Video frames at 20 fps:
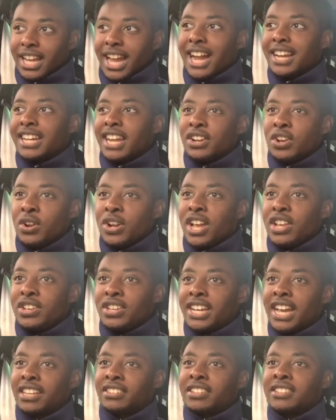And I know that
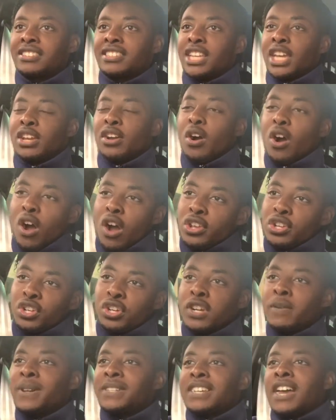you guys can say, oh, you
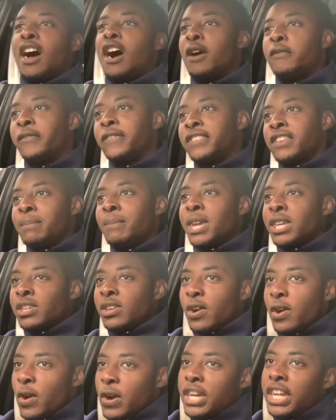could have went to Alphas and make
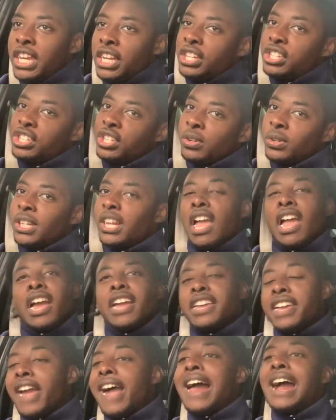your own heat shield.
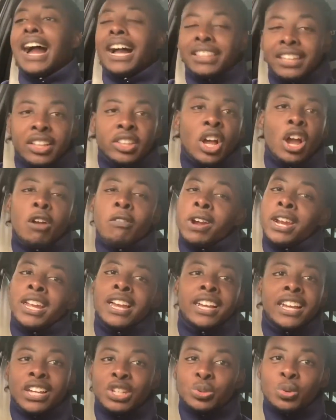Yeah, I did that already,
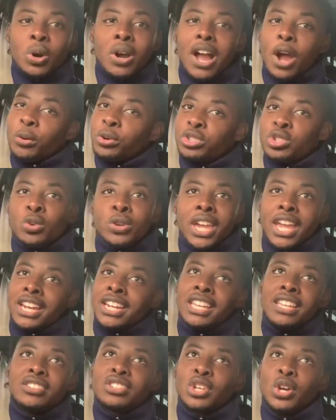and guess what? I was still getting
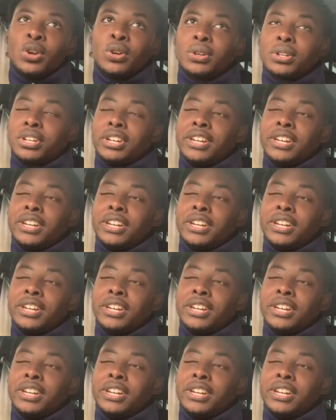heat soak,